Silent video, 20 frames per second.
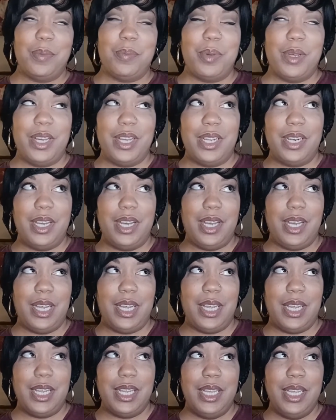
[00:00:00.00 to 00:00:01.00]
But
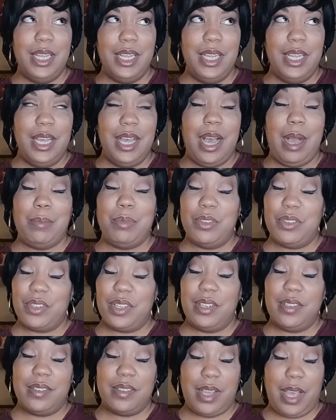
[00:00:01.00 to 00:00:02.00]
I'm just
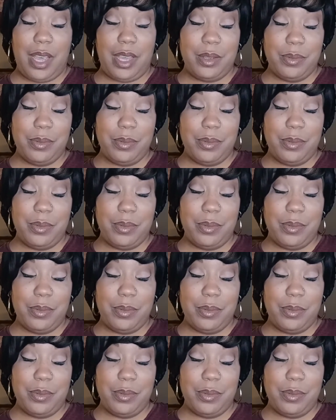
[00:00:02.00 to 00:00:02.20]
going to say,